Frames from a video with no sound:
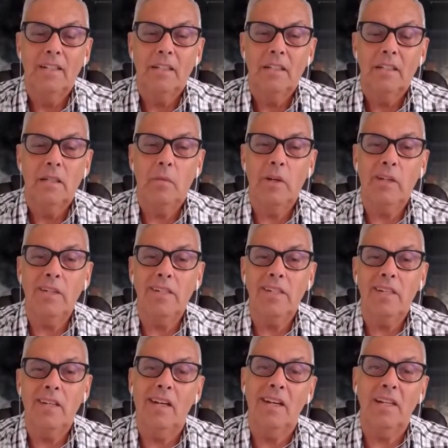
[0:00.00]
To be
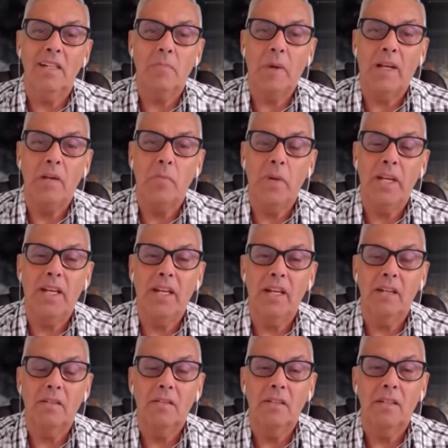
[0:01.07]
honest, I didn't expect to be
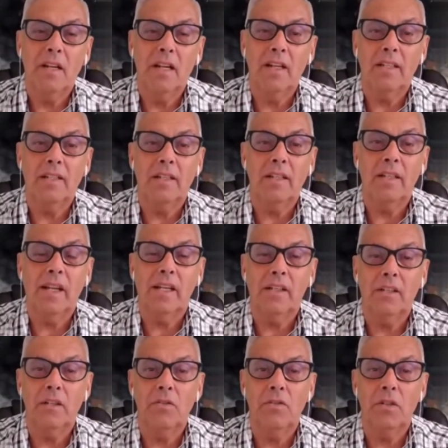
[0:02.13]
here. I'd like to thank
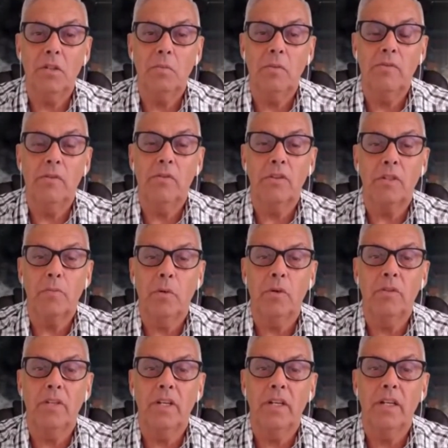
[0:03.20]
YouTube for
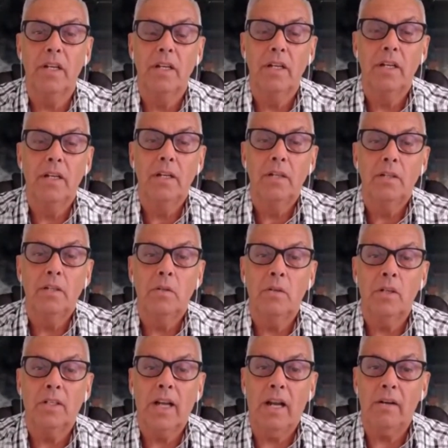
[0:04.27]
responding to
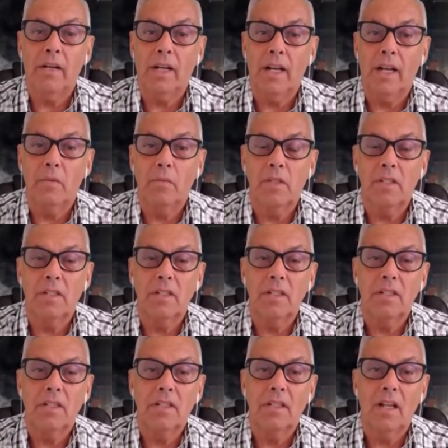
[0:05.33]
our counterclaims
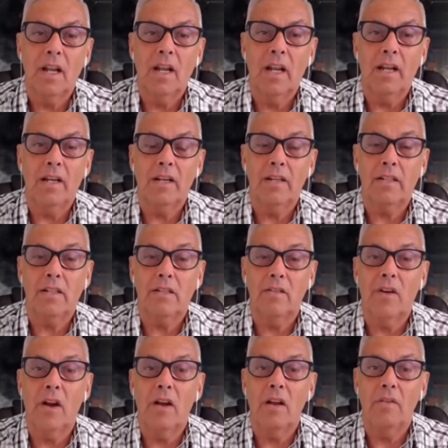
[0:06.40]
and letting us
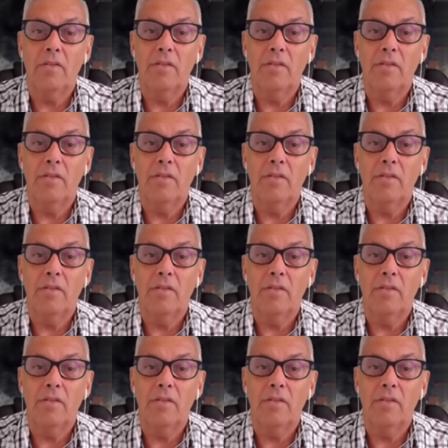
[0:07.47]
survive